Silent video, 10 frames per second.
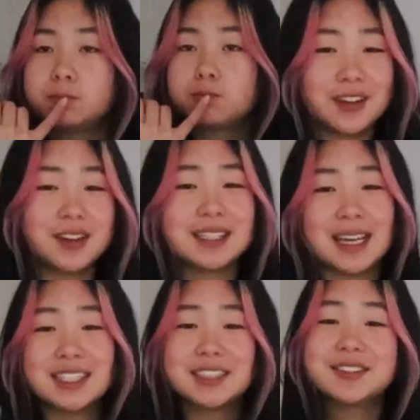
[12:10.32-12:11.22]
So it's
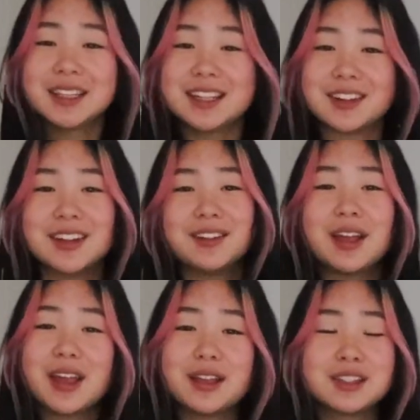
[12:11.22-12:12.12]
actually really good.
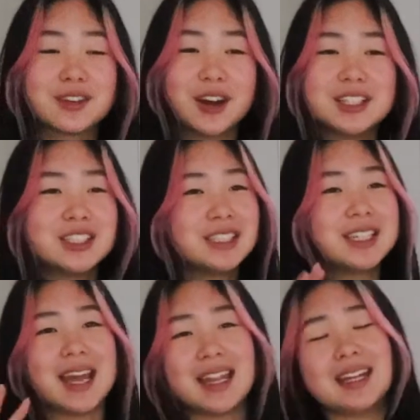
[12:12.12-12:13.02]
It's
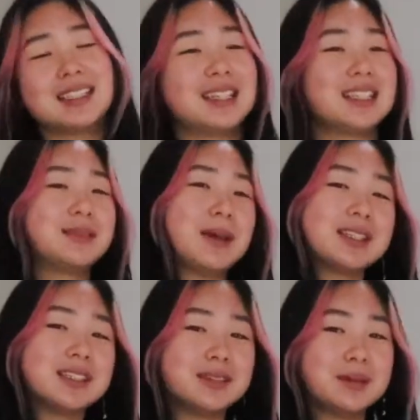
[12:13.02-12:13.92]
crunchy and I didn't
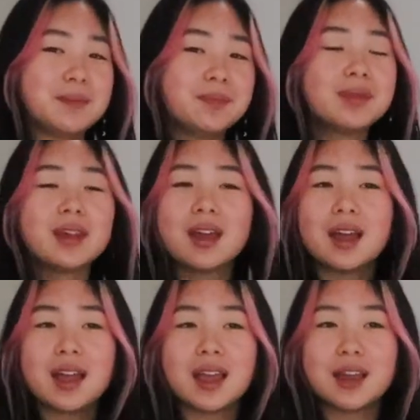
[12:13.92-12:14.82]
expect it to be.
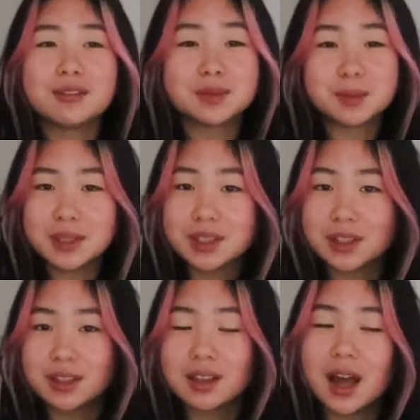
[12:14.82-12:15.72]
It was pretty
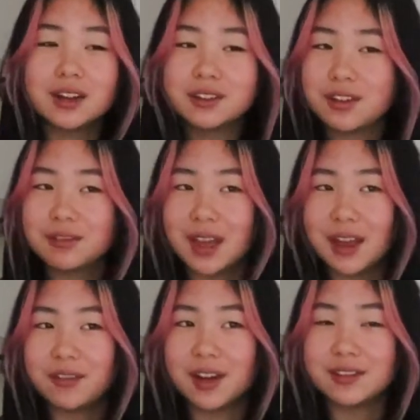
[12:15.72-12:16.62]
good. I don't know if the
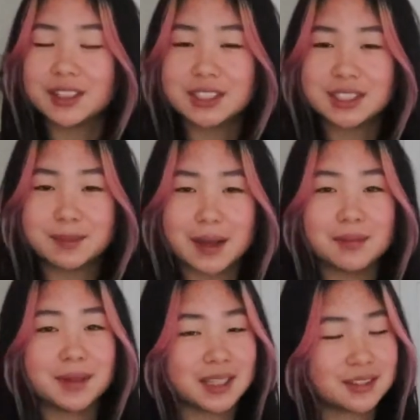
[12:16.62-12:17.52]
air fry version is better,
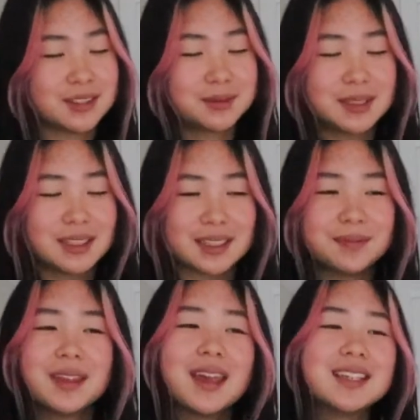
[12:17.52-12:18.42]
but this one's pretty good.
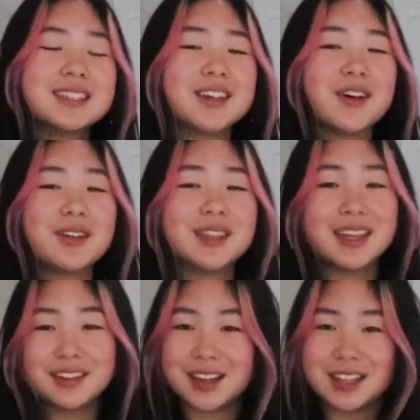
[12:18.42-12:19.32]
So
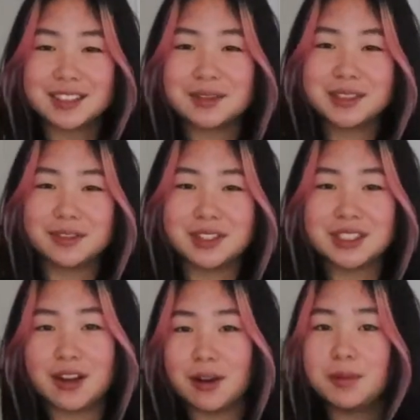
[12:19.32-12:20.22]
thank you guys so much for
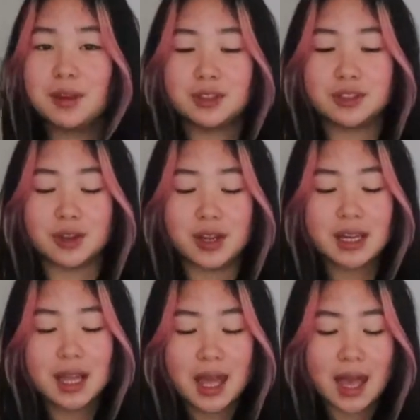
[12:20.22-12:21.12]
watching. I hope you
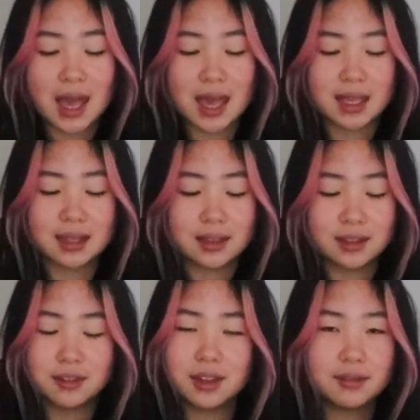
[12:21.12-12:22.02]
enjoyed, and
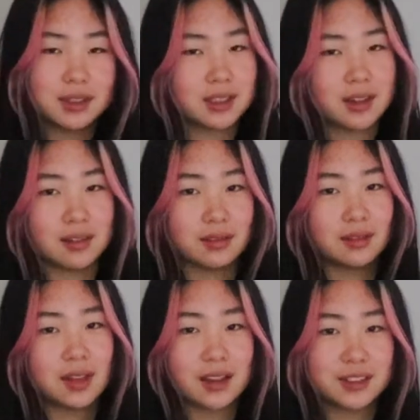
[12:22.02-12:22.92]
give this a go.
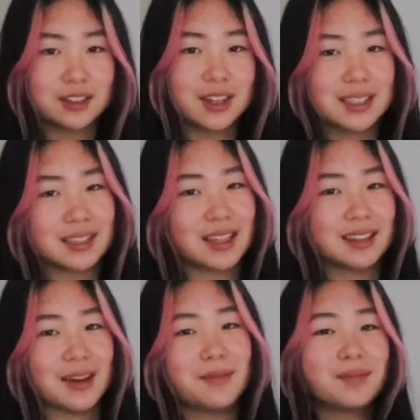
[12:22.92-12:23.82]
I'll see you guys another
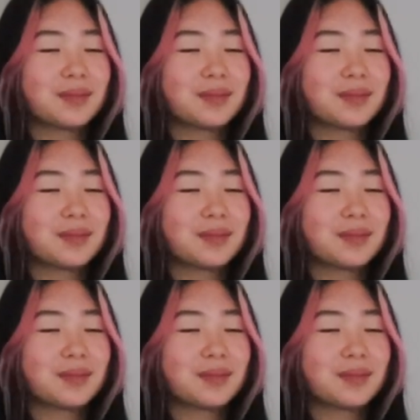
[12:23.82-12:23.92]
time.